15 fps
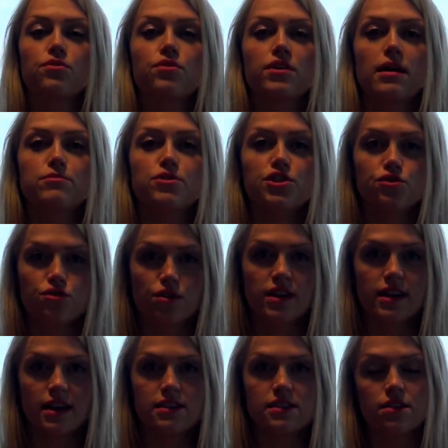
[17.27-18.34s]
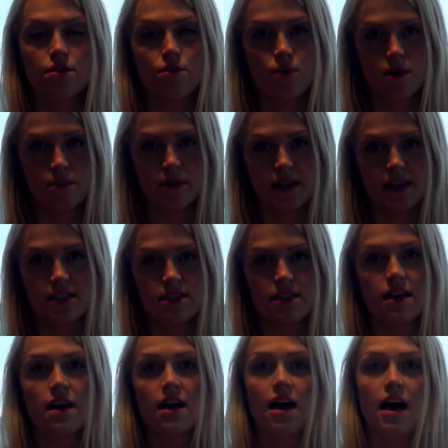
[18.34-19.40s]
programme she's organised in our workplace,